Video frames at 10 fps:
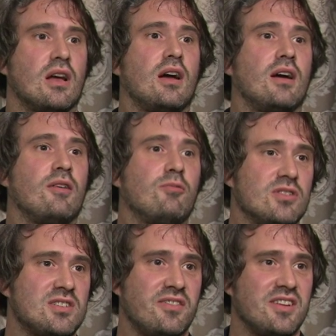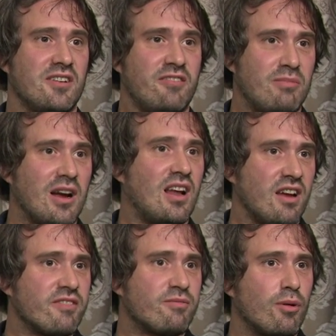Worst evening of my
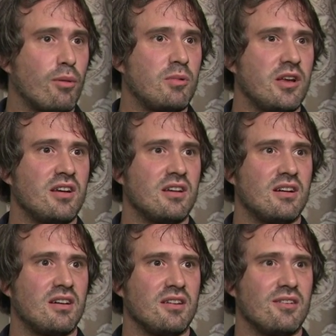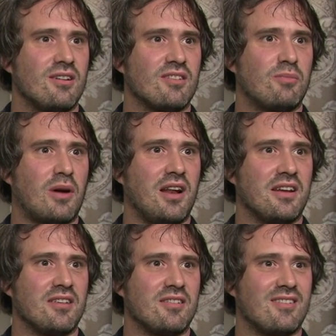life, probably. You're
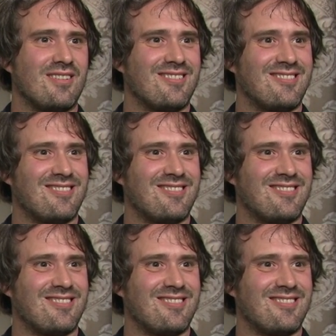smiling and you say,